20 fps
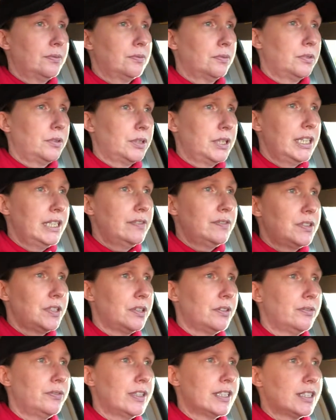grieved
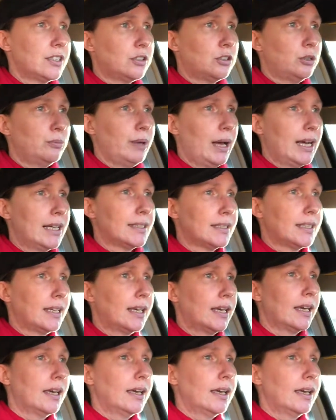her physical passing.